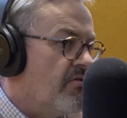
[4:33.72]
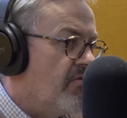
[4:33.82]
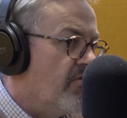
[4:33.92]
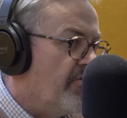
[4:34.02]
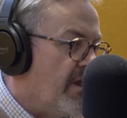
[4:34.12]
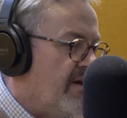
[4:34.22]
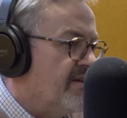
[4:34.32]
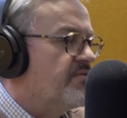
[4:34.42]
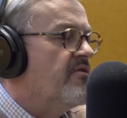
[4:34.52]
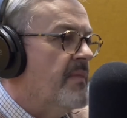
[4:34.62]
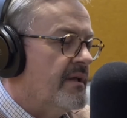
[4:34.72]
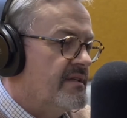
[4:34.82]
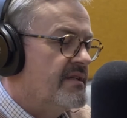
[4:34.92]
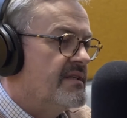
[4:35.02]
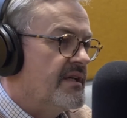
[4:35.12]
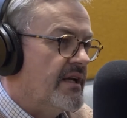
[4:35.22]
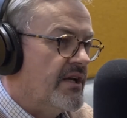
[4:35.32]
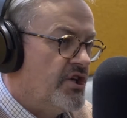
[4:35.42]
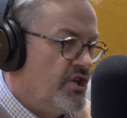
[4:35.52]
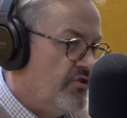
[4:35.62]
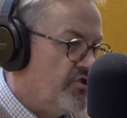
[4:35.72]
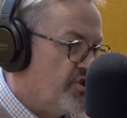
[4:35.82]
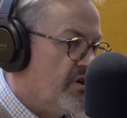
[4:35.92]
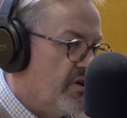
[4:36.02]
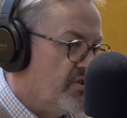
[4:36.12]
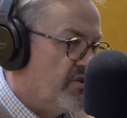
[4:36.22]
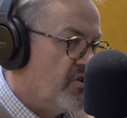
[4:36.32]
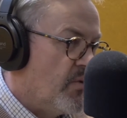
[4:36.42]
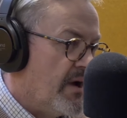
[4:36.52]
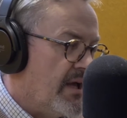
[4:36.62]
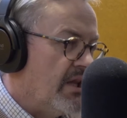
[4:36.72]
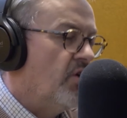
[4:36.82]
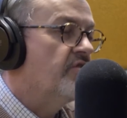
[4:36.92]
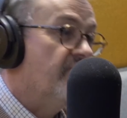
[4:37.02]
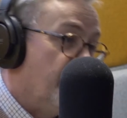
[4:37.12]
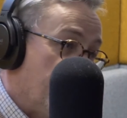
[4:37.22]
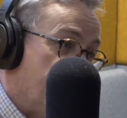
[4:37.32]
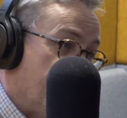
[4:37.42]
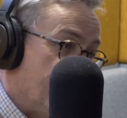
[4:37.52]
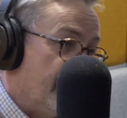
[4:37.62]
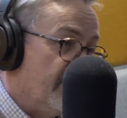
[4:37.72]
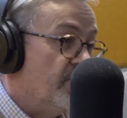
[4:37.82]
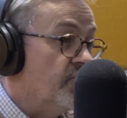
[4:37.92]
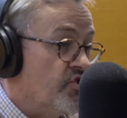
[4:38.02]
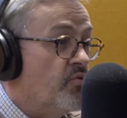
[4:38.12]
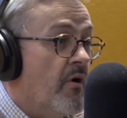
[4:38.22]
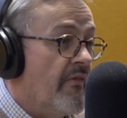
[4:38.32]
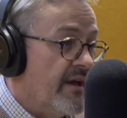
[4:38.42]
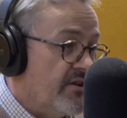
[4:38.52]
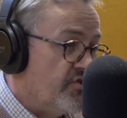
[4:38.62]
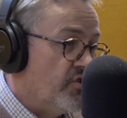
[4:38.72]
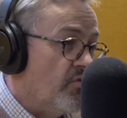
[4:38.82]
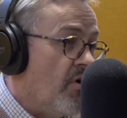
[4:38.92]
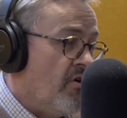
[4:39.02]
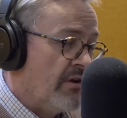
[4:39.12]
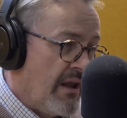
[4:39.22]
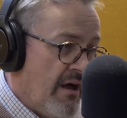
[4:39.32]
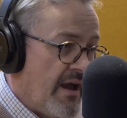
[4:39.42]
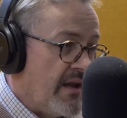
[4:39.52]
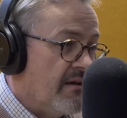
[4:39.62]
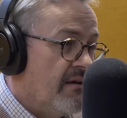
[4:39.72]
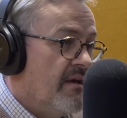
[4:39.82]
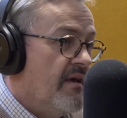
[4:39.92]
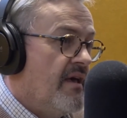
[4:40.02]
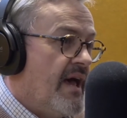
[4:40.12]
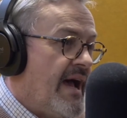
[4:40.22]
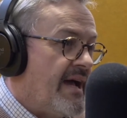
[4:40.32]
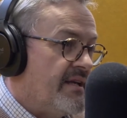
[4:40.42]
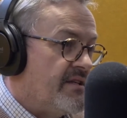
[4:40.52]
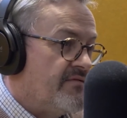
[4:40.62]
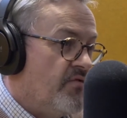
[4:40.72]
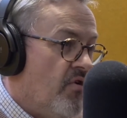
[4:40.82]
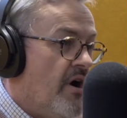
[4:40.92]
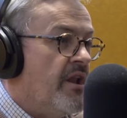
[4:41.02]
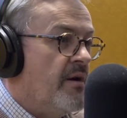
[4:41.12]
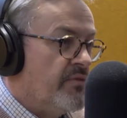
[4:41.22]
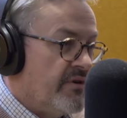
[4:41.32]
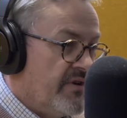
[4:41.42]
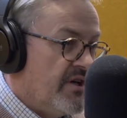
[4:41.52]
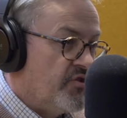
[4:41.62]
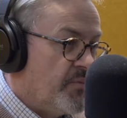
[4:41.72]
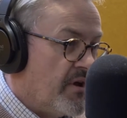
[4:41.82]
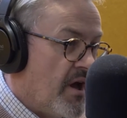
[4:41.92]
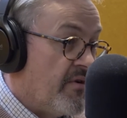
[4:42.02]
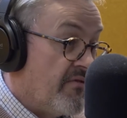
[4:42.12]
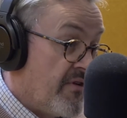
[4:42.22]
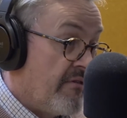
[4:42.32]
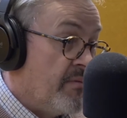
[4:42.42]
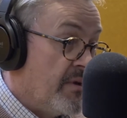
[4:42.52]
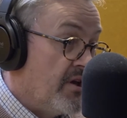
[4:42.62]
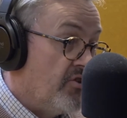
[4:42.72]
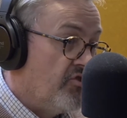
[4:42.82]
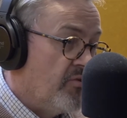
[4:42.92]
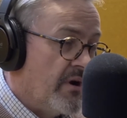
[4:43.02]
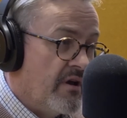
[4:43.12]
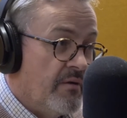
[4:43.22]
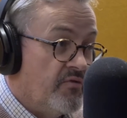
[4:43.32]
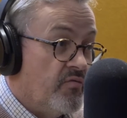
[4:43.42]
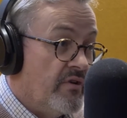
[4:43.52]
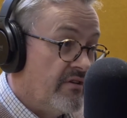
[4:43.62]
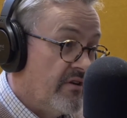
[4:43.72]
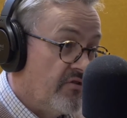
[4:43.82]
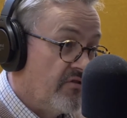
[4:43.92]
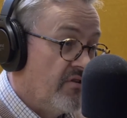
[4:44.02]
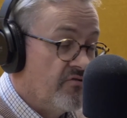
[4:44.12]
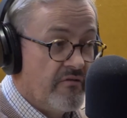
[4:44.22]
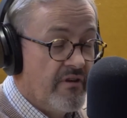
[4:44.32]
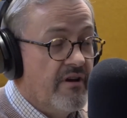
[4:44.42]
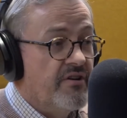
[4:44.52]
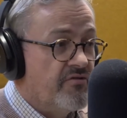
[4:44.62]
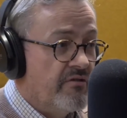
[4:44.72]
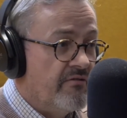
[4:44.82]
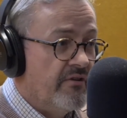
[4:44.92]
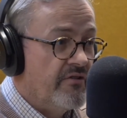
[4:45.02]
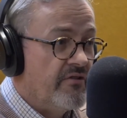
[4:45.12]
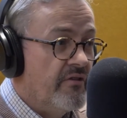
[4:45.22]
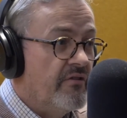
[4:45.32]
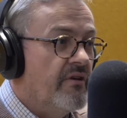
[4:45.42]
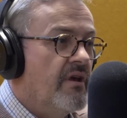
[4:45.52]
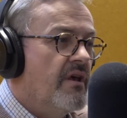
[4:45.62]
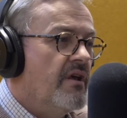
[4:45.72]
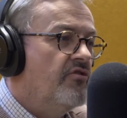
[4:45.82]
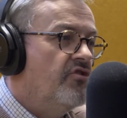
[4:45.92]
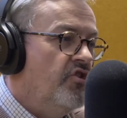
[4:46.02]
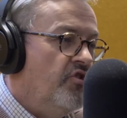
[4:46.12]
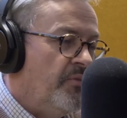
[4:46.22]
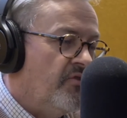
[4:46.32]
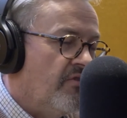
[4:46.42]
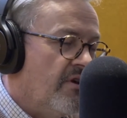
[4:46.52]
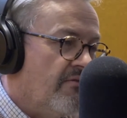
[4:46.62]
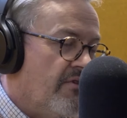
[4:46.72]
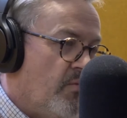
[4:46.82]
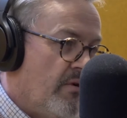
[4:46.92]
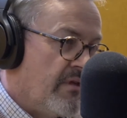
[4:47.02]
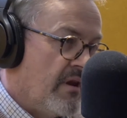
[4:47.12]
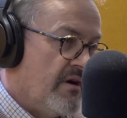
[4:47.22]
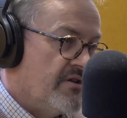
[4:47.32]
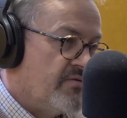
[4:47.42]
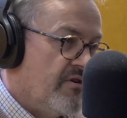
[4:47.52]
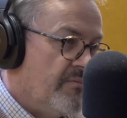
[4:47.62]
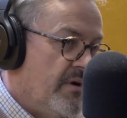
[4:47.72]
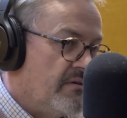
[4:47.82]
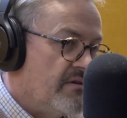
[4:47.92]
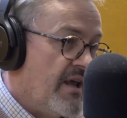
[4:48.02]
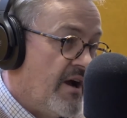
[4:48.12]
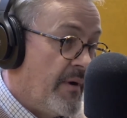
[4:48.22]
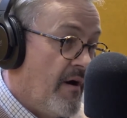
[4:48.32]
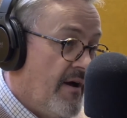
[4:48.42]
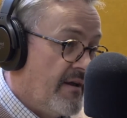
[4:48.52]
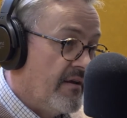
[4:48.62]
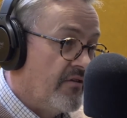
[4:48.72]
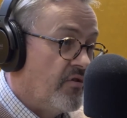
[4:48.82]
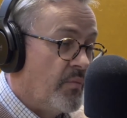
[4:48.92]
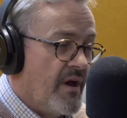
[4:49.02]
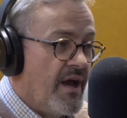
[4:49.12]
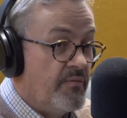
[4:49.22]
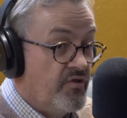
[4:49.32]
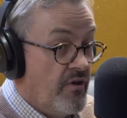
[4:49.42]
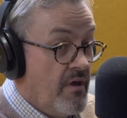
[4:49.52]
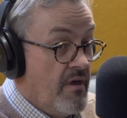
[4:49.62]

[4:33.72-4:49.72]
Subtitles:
The last 12 months has seen a huge change in the way a lot of businesses do what they do. Online has, for a number of years, become a very big issue when it comes to retail sales on the high street, for instance. Do you perceive that with the last 12 months now behind us, and perhaps